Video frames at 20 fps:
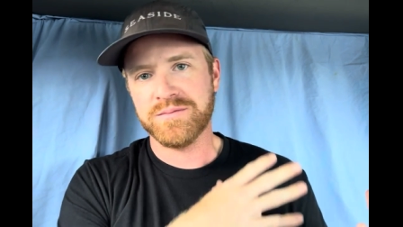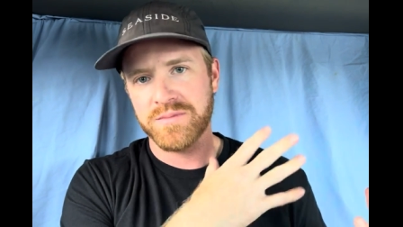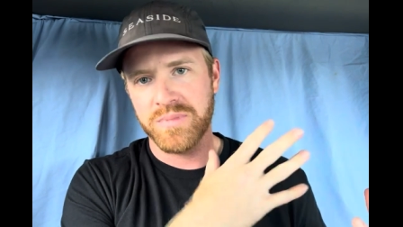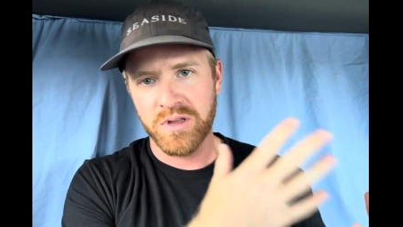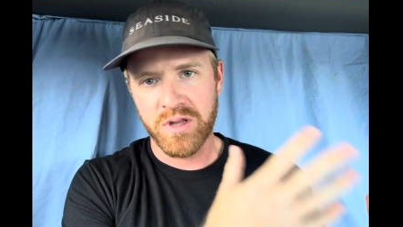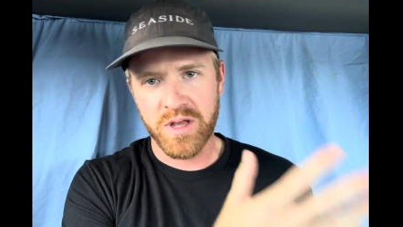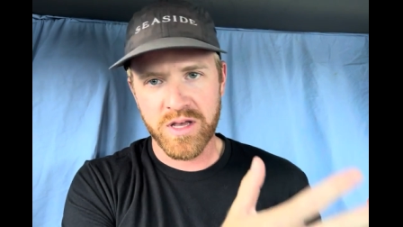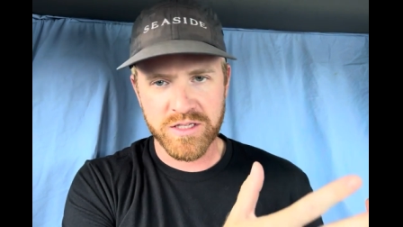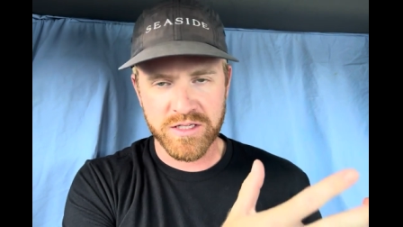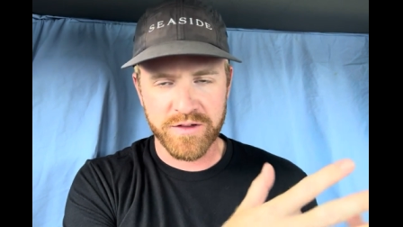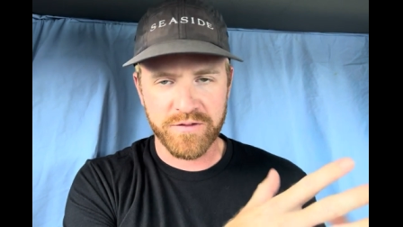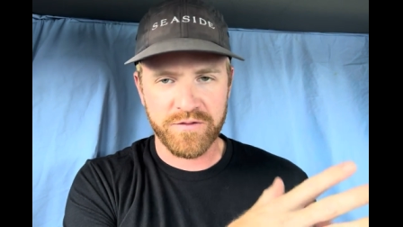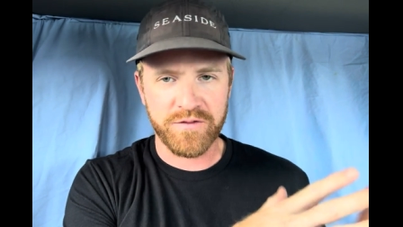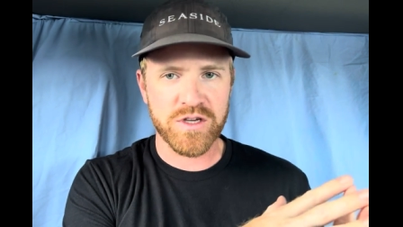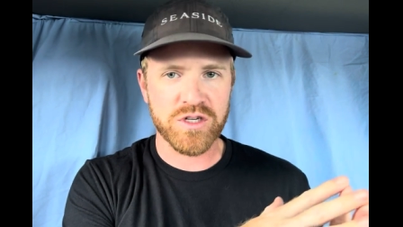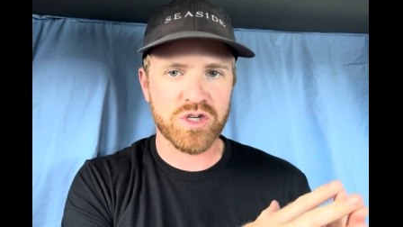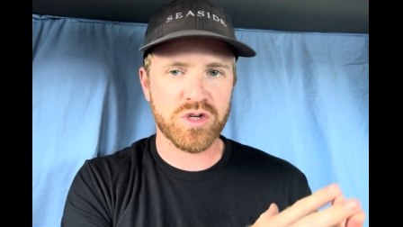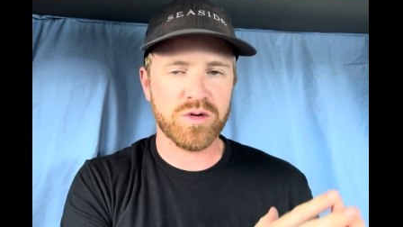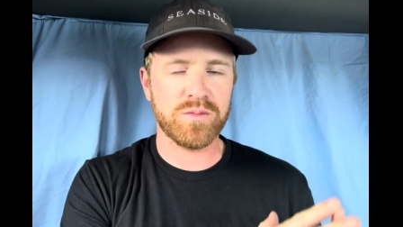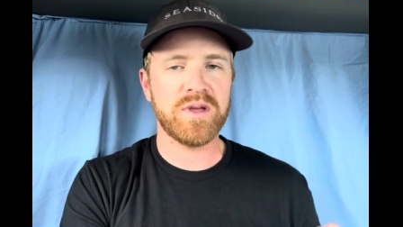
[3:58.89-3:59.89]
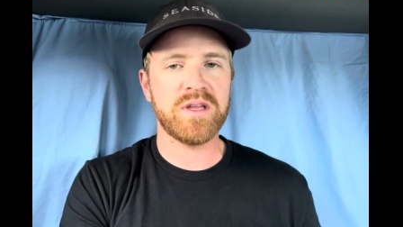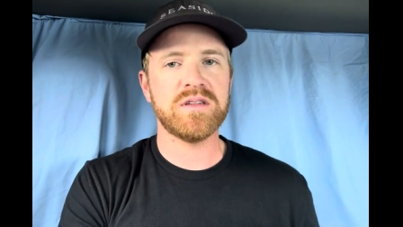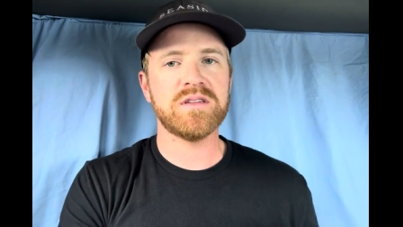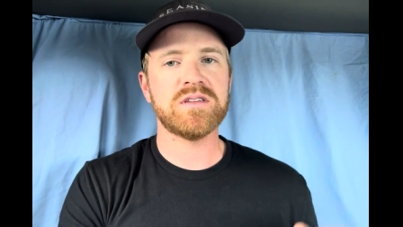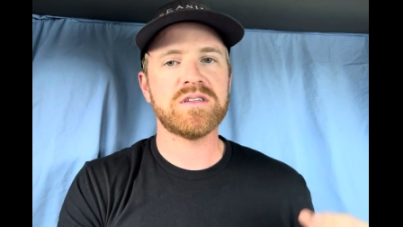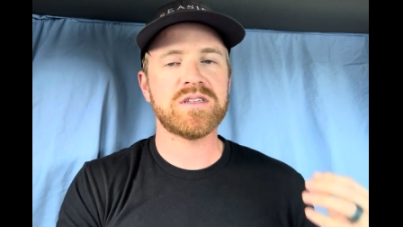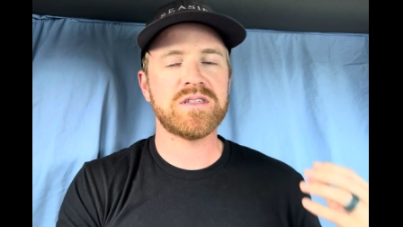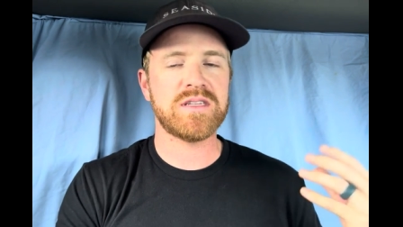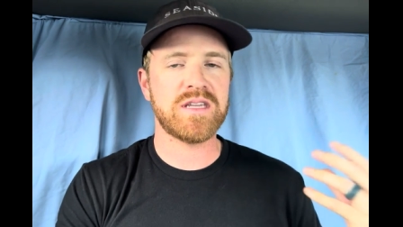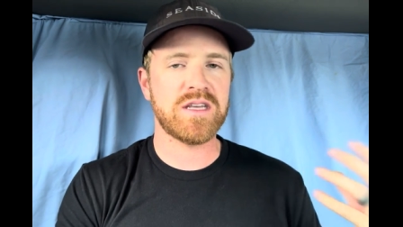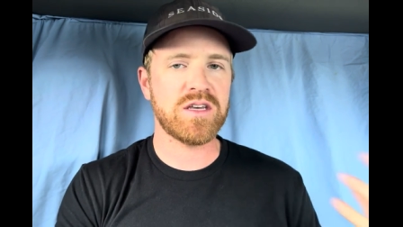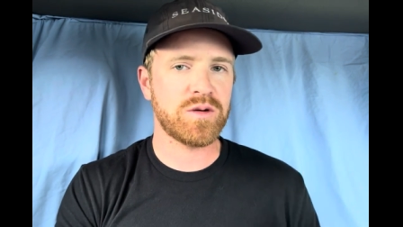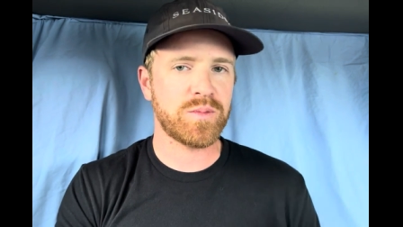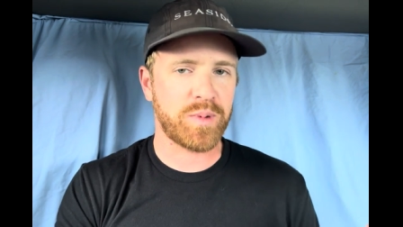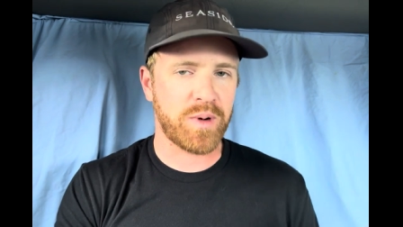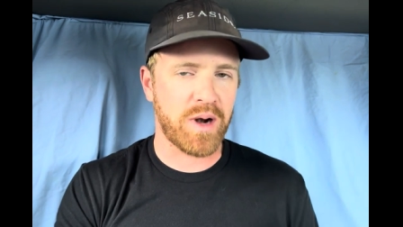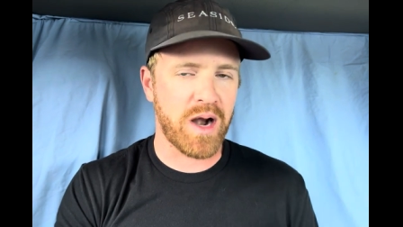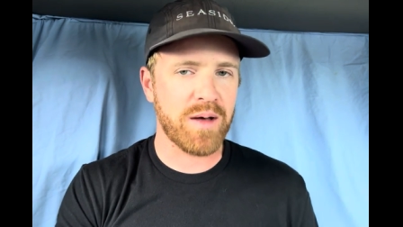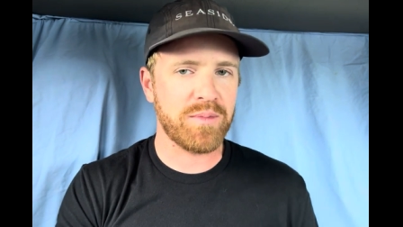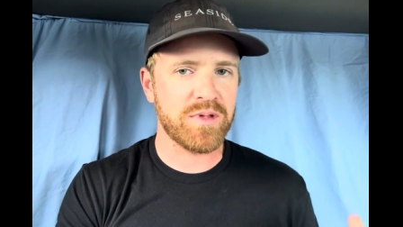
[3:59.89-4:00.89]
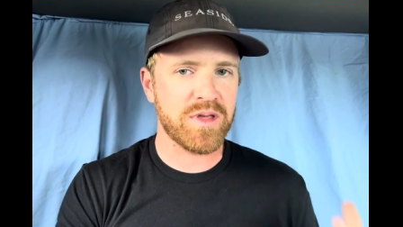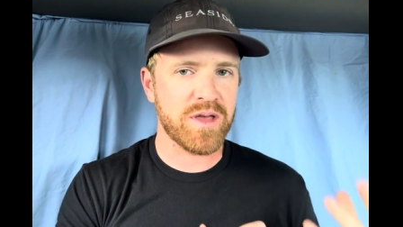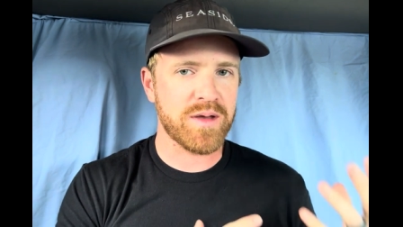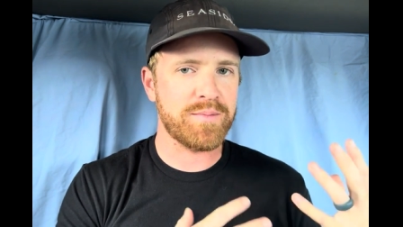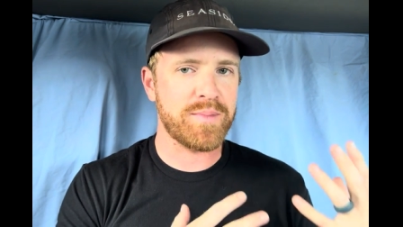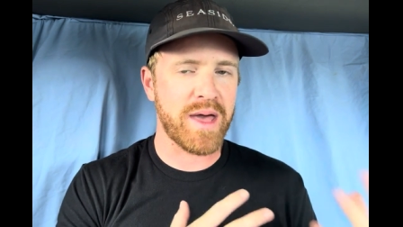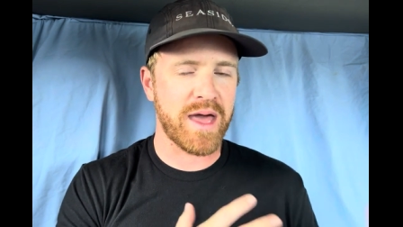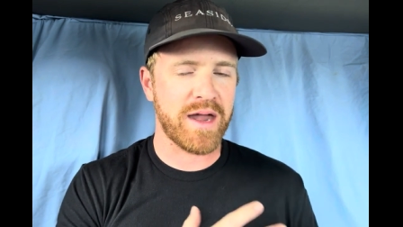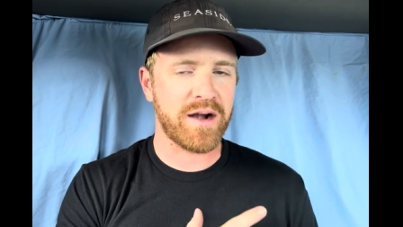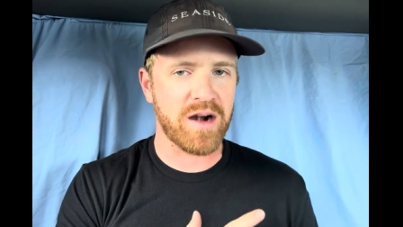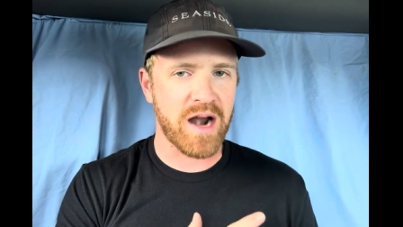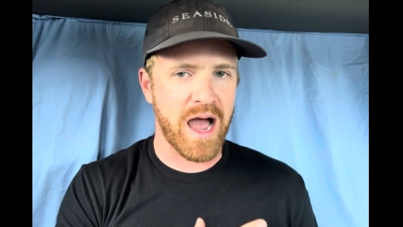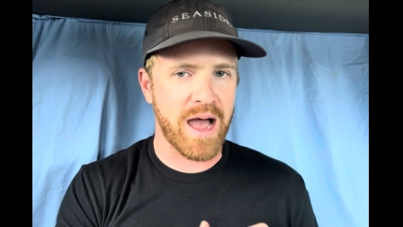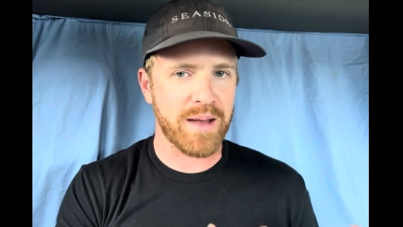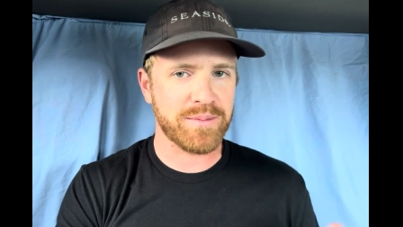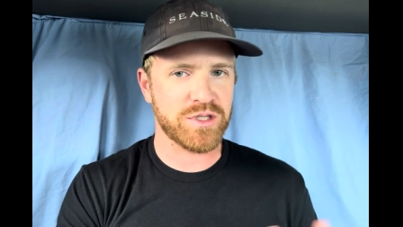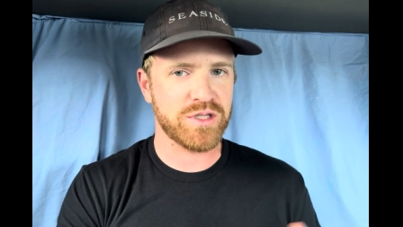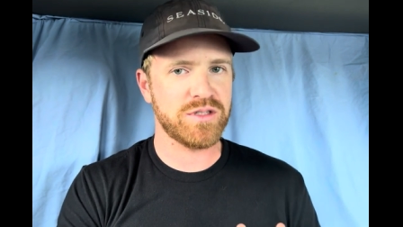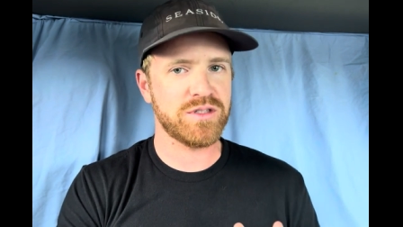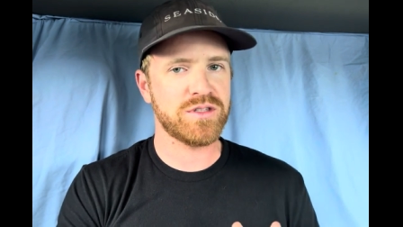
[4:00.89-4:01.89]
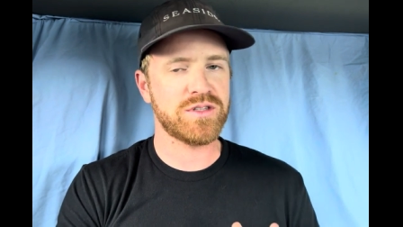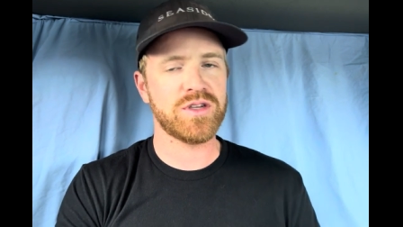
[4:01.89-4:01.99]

plus the fishermen still probably a better option.